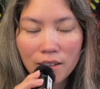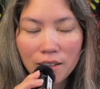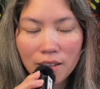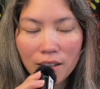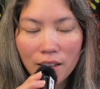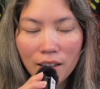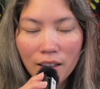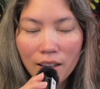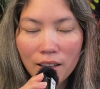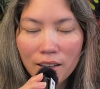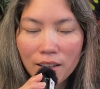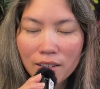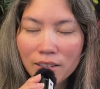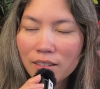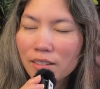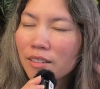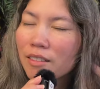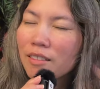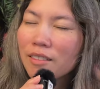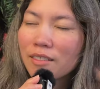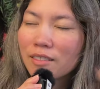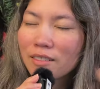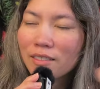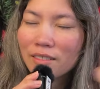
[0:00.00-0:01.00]
I had
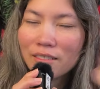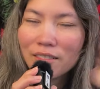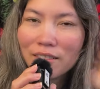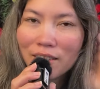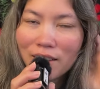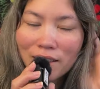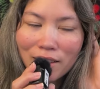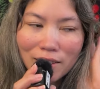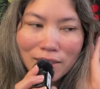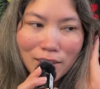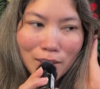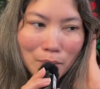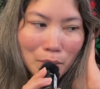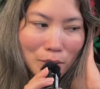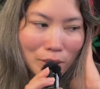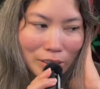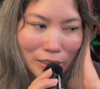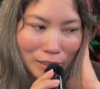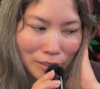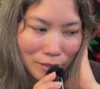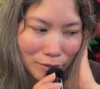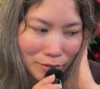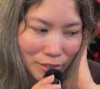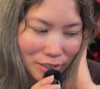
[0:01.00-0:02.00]
like a double
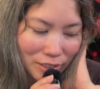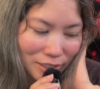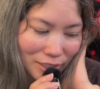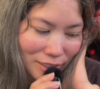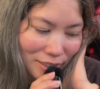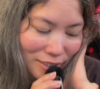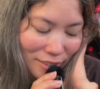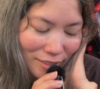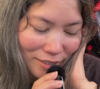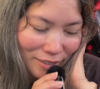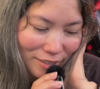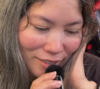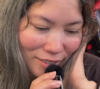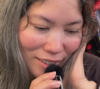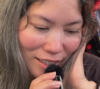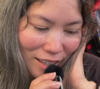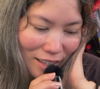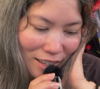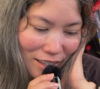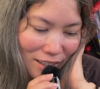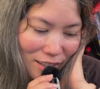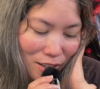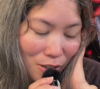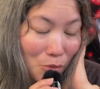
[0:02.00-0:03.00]
ear infection,
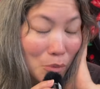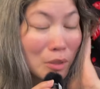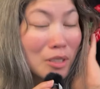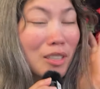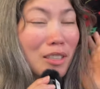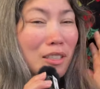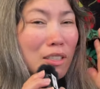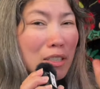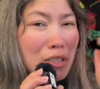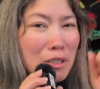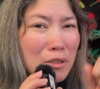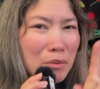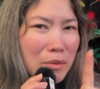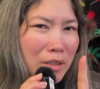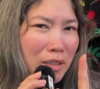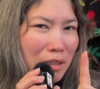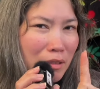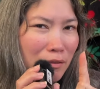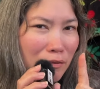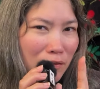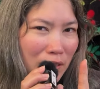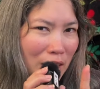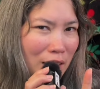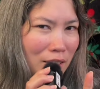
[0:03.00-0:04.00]
which I couldn't really
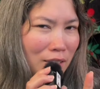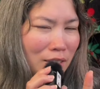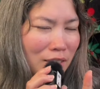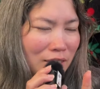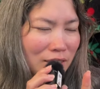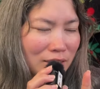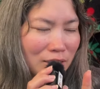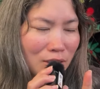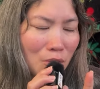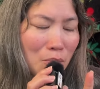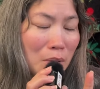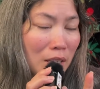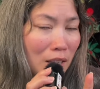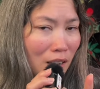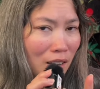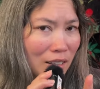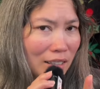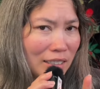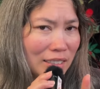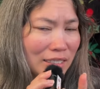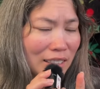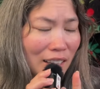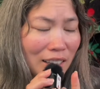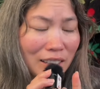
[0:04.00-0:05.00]
feel, to be
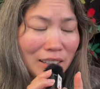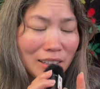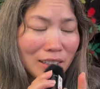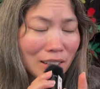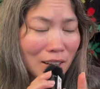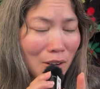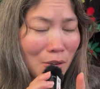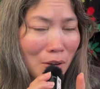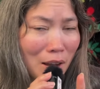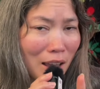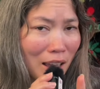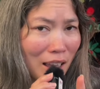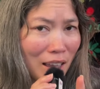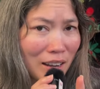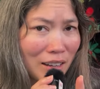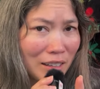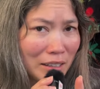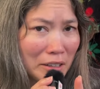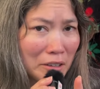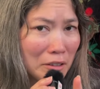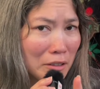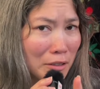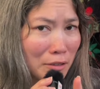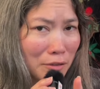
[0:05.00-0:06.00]
honest. I didn't know I had an
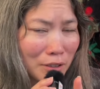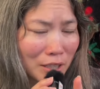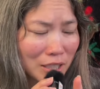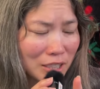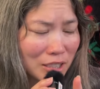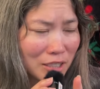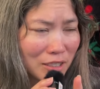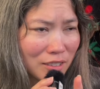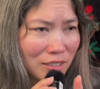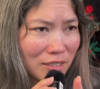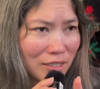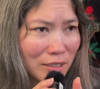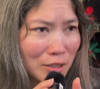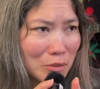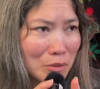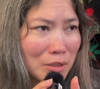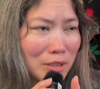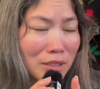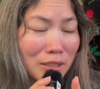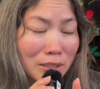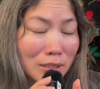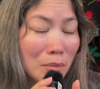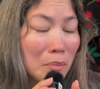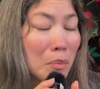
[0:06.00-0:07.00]
ear infection. It
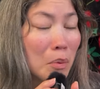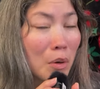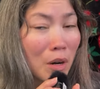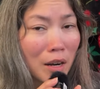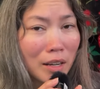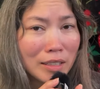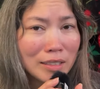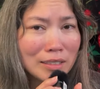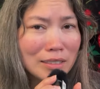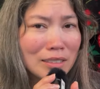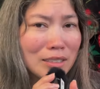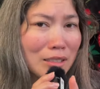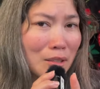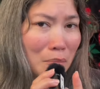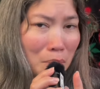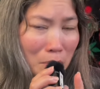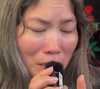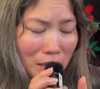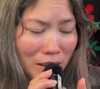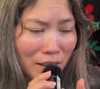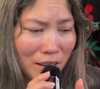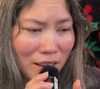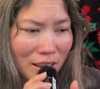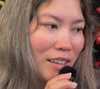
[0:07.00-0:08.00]
was a surprise to
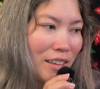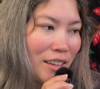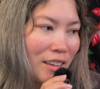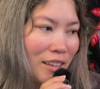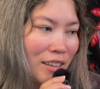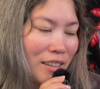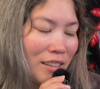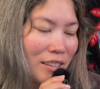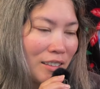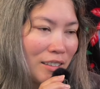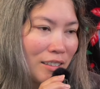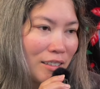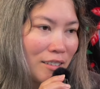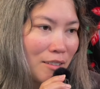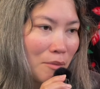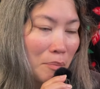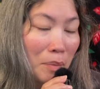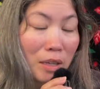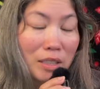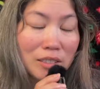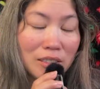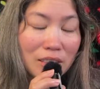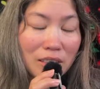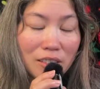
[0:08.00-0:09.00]
me, and
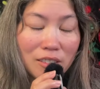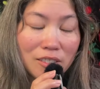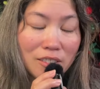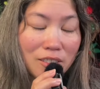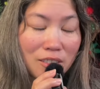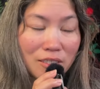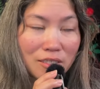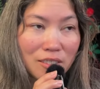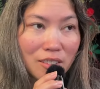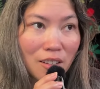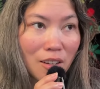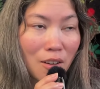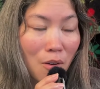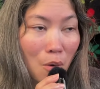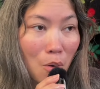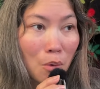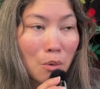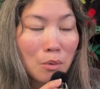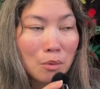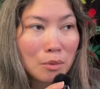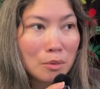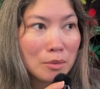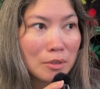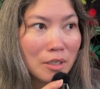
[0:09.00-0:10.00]
basically just a
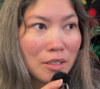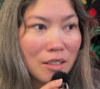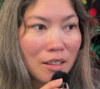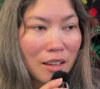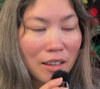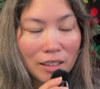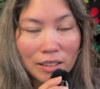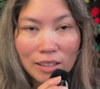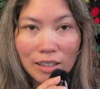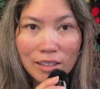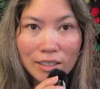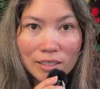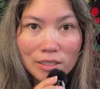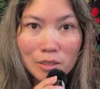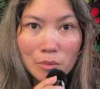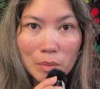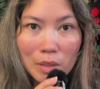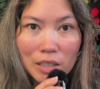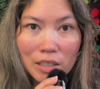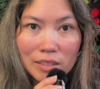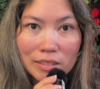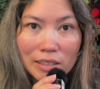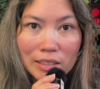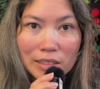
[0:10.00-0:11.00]
cold, I guess,
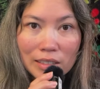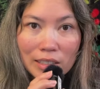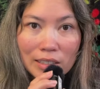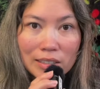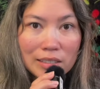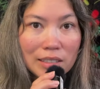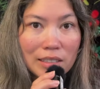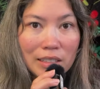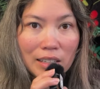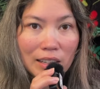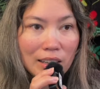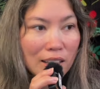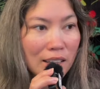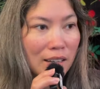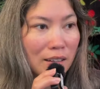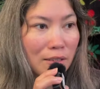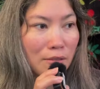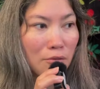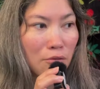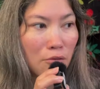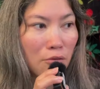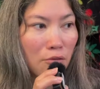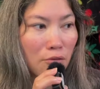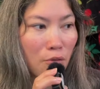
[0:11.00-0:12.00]
because I tested
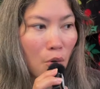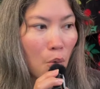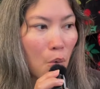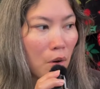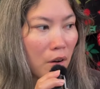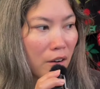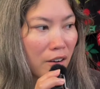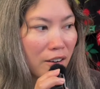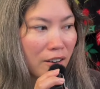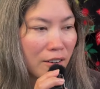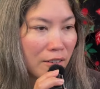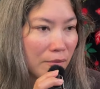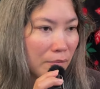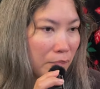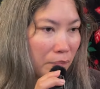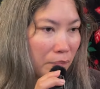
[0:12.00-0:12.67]
negative for